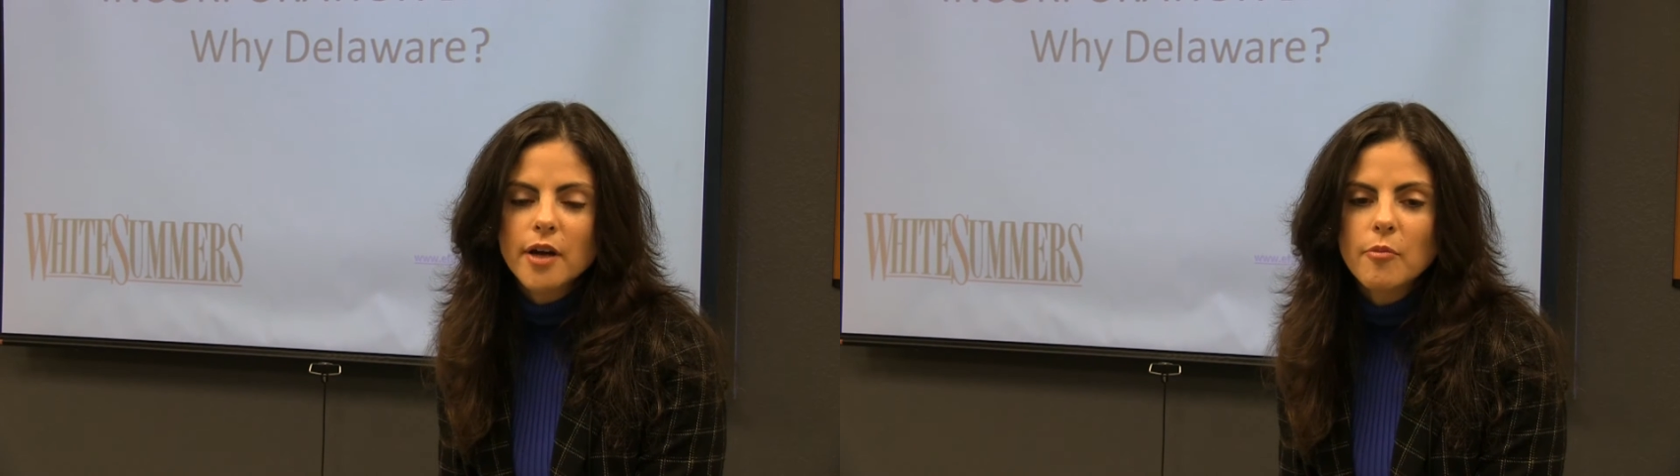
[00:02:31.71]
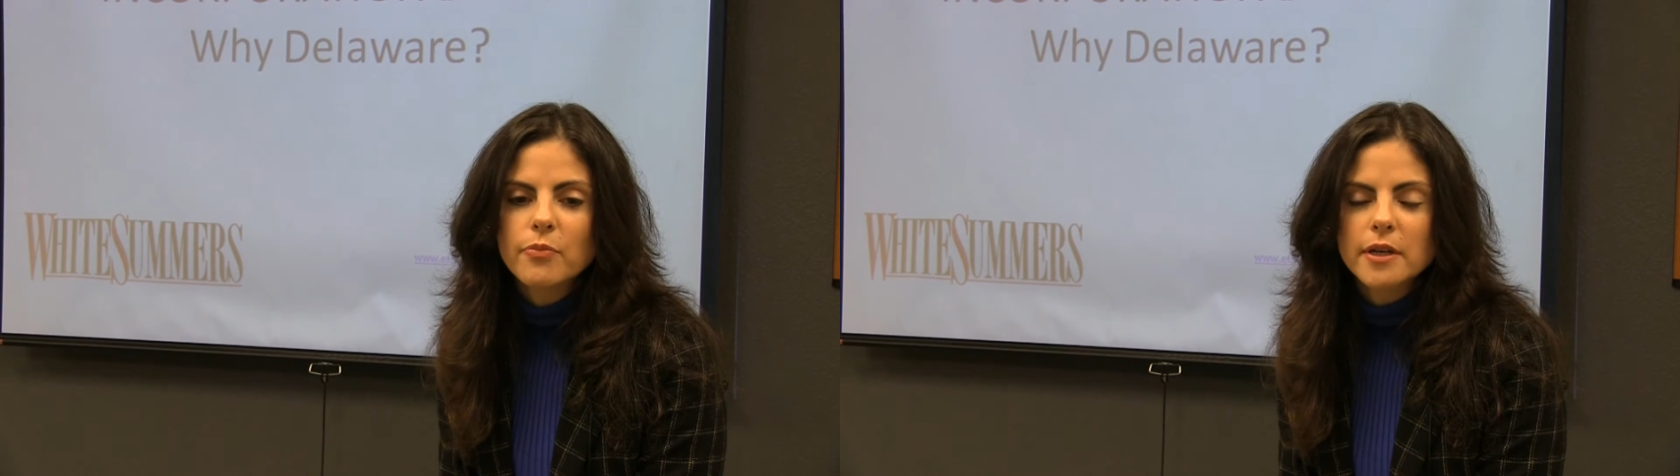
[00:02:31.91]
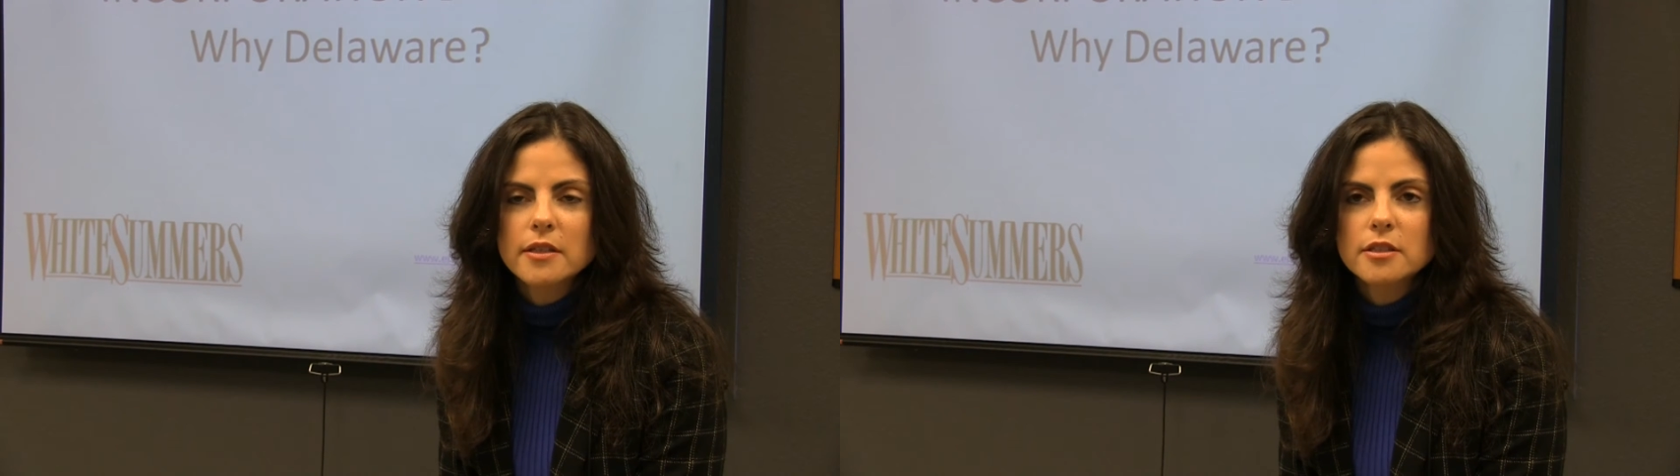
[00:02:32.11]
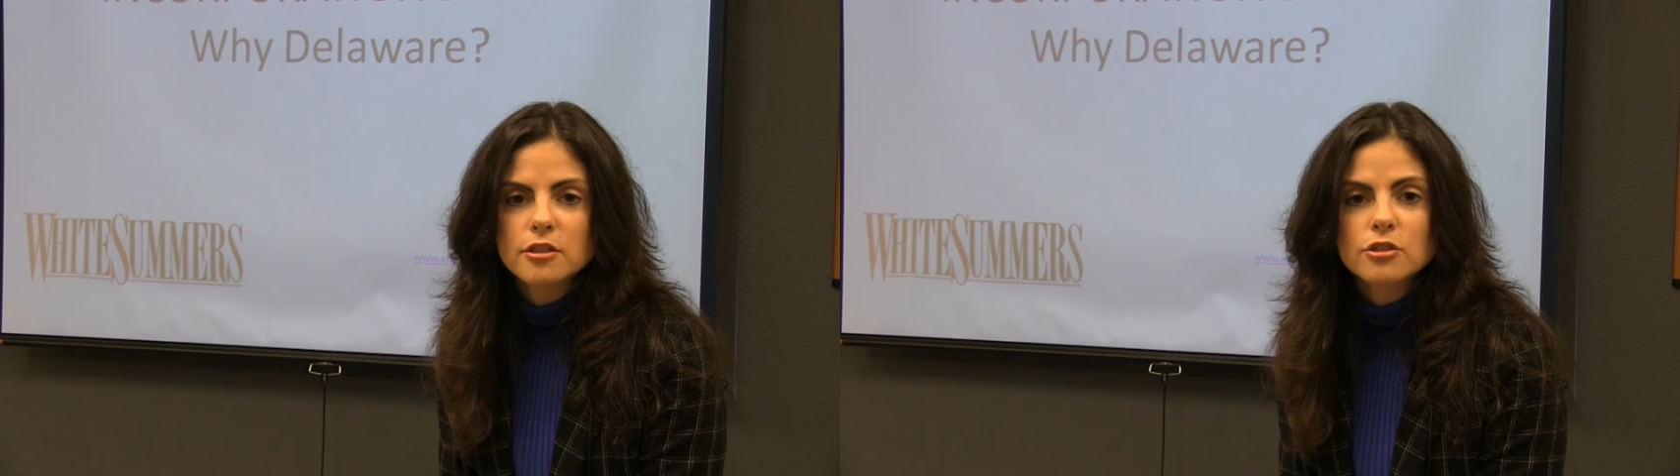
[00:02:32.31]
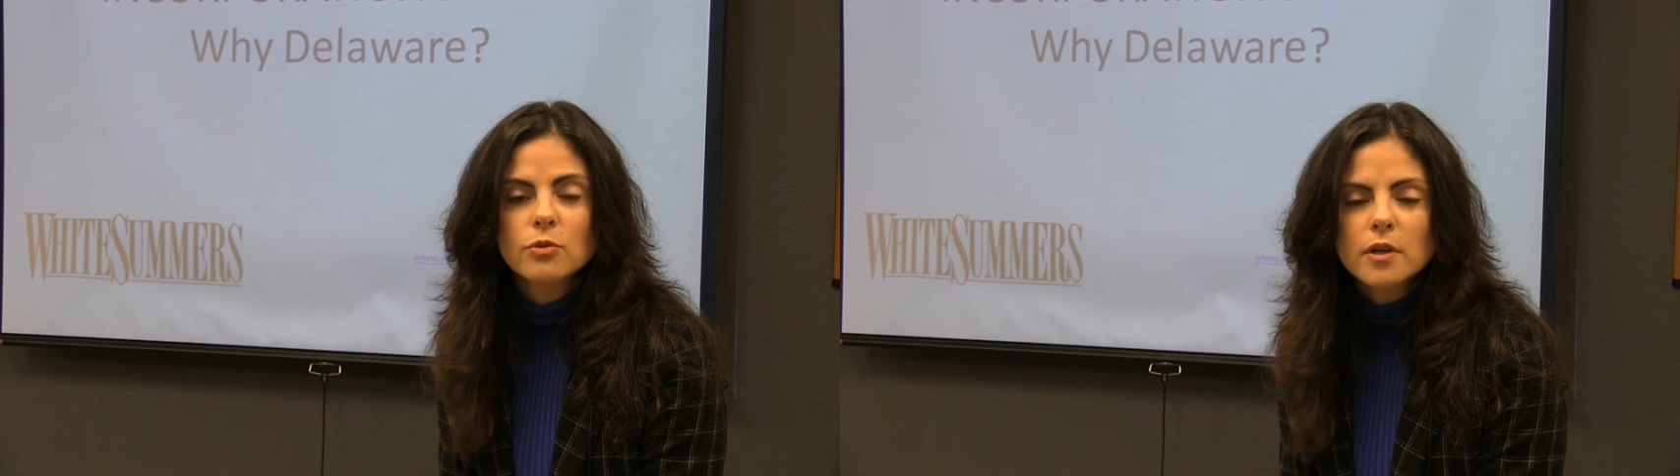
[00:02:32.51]
companies
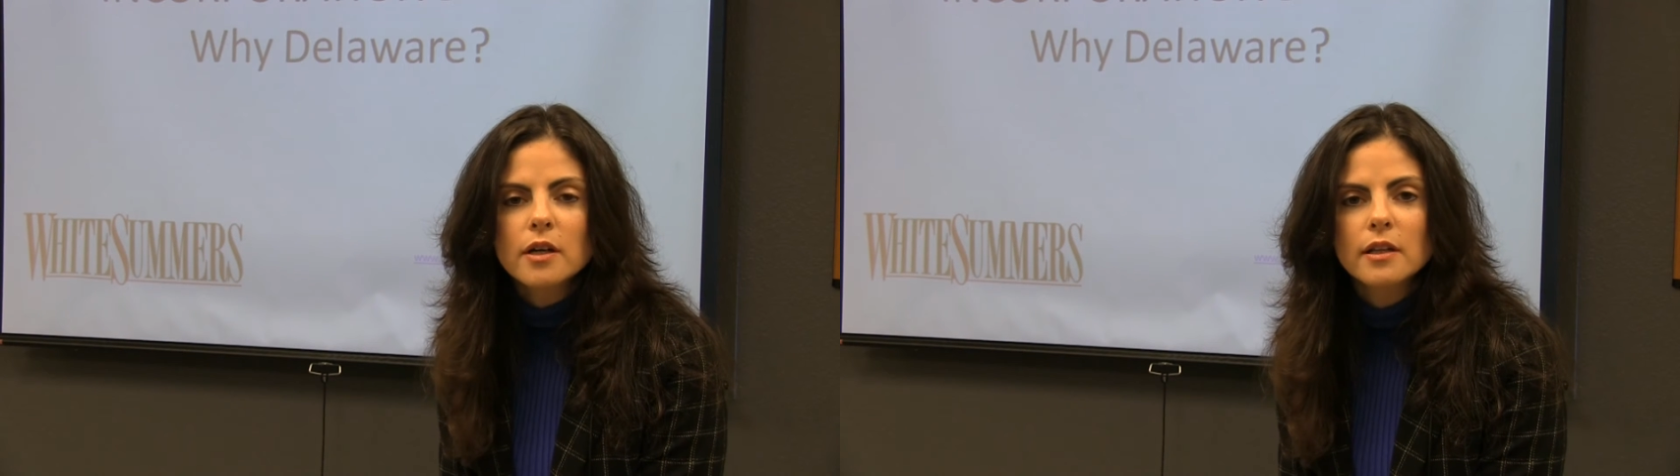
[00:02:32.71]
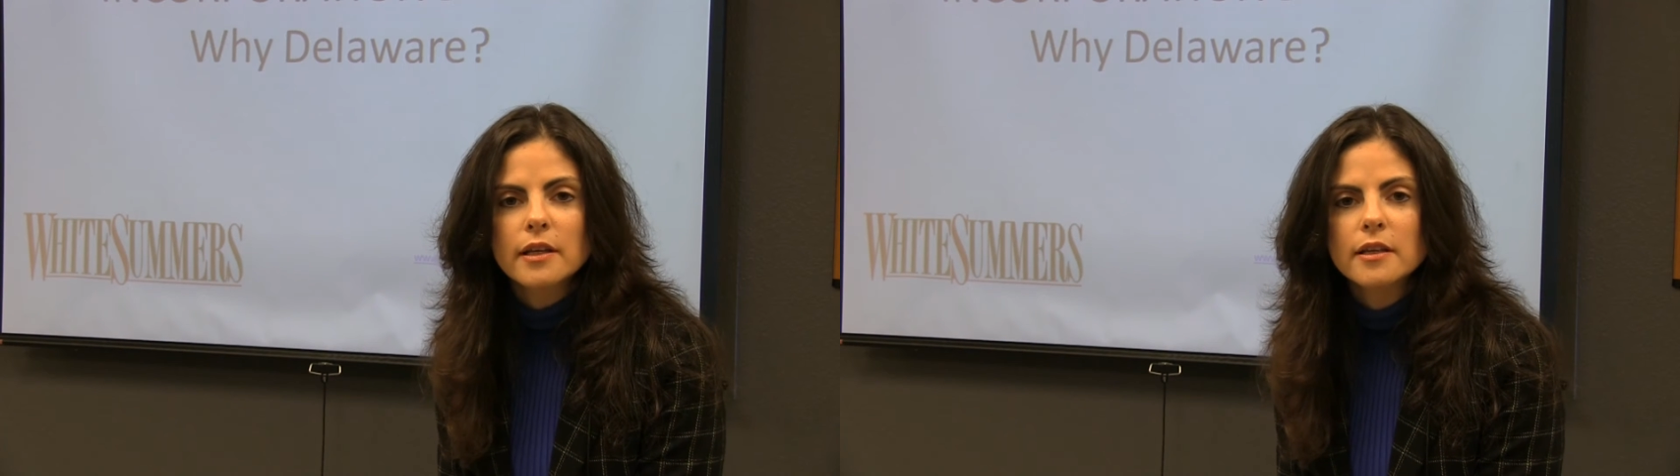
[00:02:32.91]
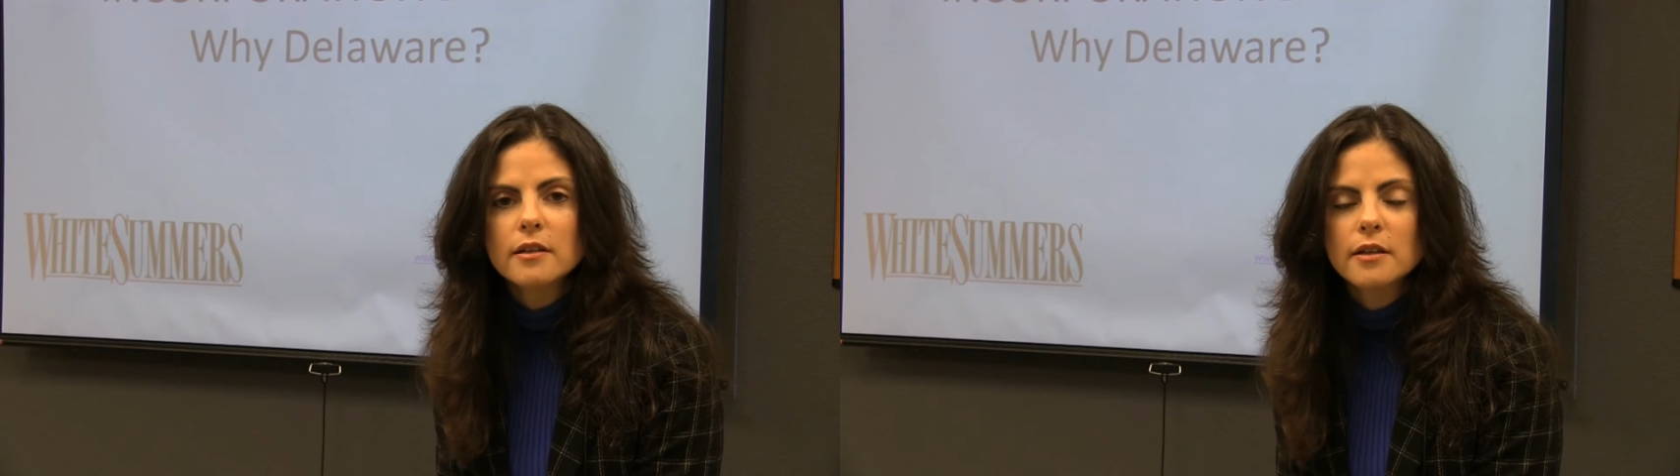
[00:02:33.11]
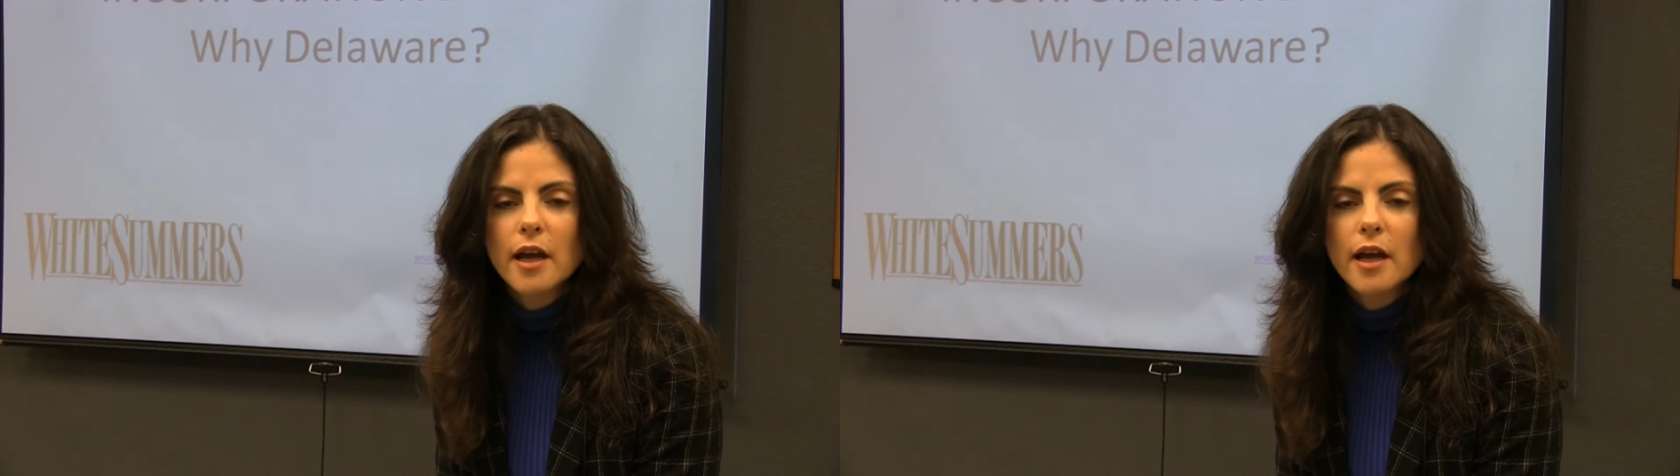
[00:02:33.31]
historically